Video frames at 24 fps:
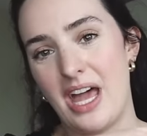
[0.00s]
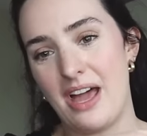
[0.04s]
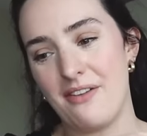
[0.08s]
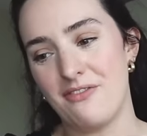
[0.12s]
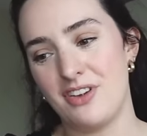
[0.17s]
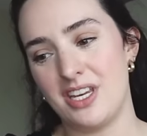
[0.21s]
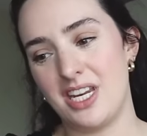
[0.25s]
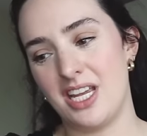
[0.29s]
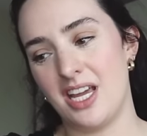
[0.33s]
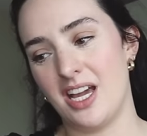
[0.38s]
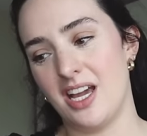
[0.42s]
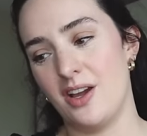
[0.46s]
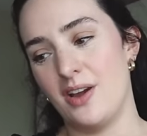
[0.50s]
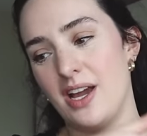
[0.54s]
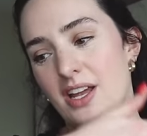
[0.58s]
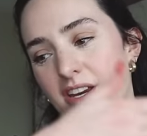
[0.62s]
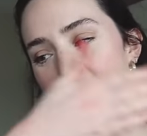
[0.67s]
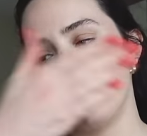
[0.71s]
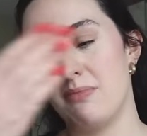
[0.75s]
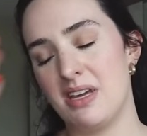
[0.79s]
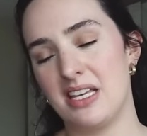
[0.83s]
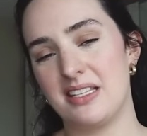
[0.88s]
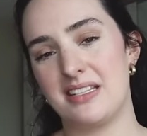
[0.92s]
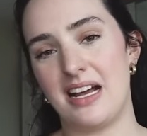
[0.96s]
that video
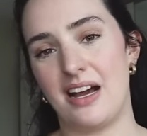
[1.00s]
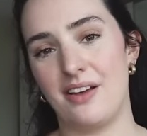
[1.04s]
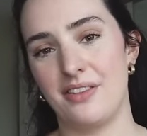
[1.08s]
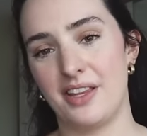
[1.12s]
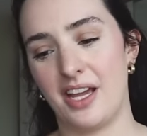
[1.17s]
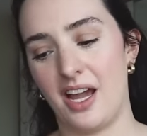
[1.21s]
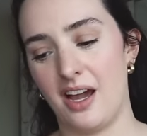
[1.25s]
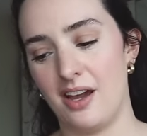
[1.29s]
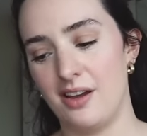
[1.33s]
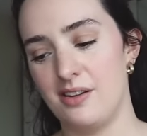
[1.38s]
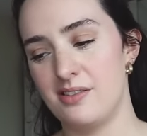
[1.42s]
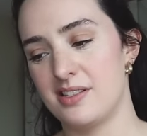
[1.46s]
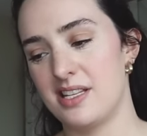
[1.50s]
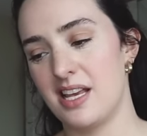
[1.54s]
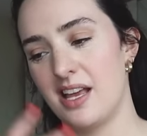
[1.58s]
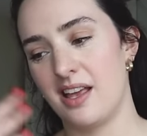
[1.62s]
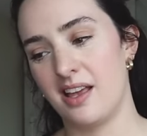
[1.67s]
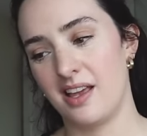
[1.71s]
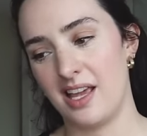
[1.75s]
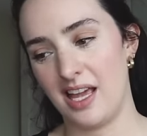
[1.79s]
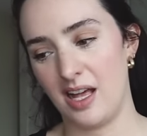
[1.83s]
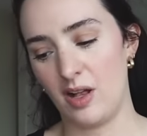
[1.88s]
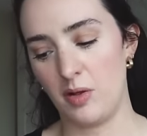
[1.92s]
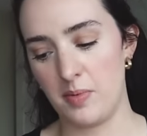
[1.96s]
and you missed out on the coats,
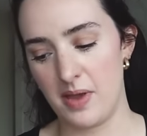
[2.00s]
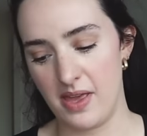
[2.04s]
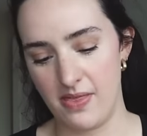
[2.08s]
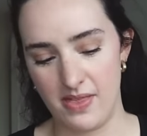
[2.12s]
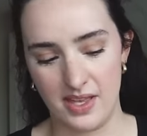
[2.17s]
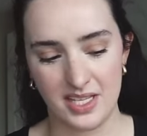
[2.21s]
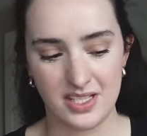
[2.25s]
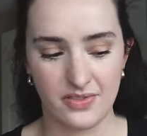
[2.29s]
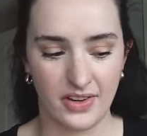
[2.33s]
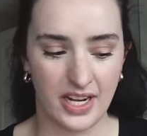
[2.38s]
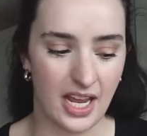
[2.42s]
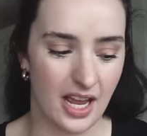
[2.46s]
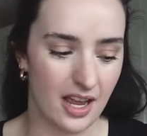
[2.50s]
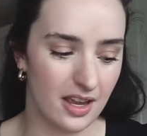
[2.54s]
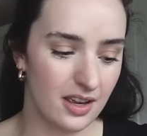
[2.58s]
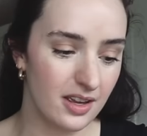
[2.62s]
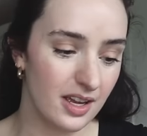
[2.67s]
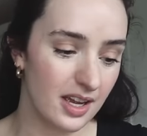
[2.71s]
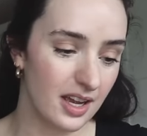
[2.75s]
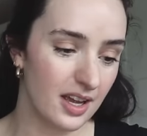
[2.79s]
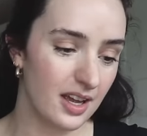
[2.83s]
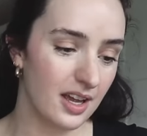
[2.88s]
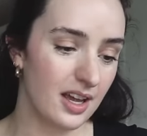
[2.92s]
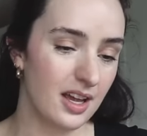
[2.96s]
it will be in this video.
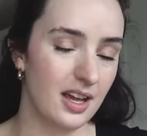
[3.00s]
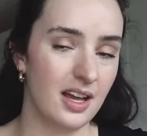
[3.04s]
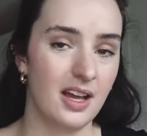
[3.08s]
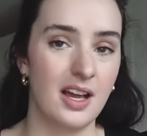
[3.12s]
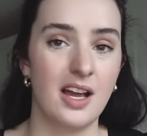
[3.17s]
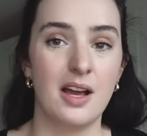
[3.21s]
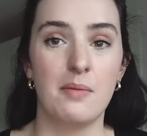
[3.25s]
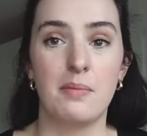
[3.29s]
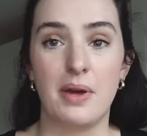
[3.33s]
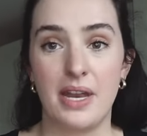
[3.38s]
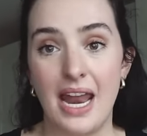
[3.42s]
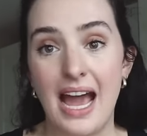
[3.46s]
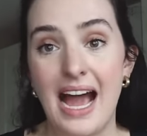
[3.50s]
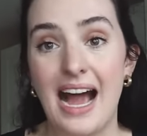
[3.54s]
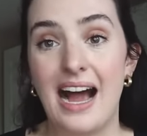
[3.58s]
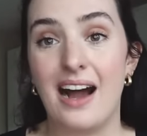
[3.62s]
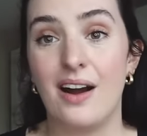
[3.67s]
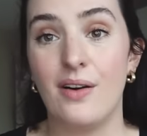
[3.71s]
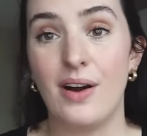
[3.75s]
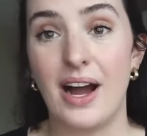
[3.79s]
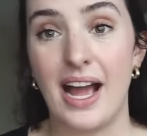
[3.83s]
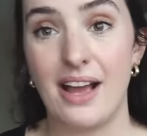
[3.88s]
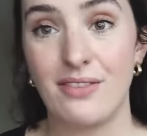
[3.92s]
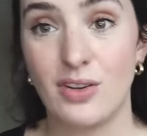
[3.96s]
But
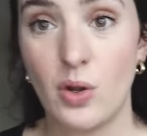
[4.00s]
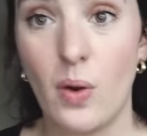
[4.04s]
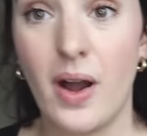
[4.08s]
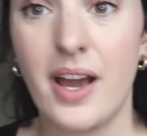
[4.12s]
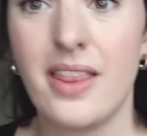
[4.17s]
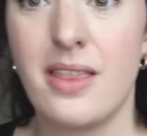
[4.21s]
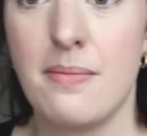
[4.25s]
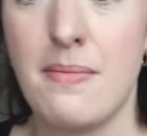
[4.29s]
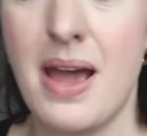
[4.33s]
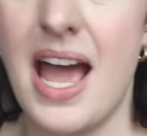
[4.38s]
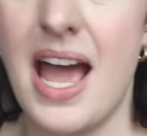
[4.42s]
now I have quite the